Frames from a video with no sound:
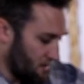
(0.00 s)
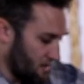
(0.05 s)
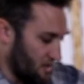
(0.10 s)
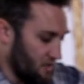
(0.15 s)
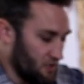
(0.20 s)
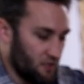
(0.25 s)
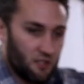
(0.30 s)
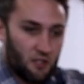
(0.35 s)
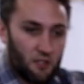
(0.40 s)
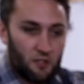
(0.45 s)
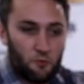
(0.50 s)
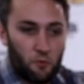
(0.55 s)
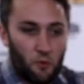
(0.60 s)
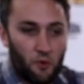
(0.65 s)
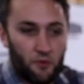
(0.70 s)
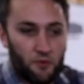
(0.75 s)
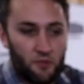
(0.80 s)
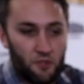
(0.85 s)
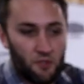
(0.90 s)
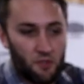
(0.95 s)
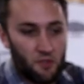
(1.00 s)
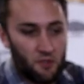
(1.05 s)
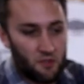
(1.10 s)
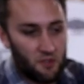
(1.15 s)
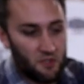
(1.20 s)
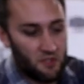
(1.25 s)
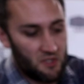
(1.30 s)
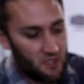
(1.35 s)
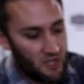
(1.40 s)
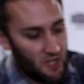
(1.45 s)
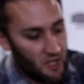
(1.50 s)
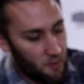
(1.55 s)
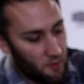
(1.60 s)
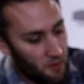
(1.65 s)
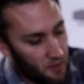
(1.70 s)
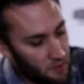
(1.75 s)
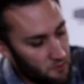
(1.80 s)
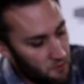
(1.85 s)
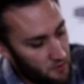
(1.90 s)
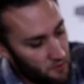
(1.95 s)
easiest one to, to see
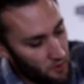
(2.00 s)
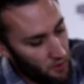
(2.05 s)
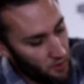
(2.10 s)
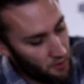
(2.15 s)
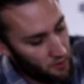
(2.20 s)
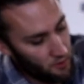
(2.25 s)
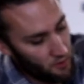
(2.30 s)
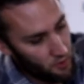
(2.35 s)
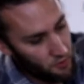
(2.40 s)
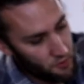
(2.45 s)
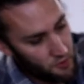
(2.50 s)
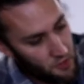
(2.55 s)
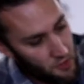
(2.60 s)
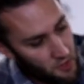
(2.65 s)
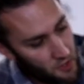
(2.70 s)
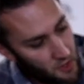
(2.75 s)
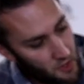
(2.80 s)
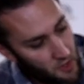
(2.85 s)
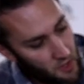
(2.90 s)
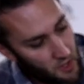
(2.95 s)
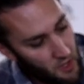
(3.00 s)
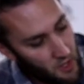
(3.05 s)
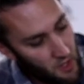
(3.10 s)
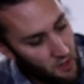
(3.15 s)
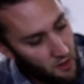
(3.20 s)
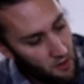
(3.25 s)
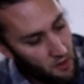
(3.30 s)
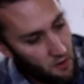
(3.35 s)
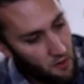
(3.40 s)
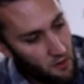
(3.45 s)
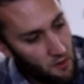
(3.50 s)
because we've got a notch here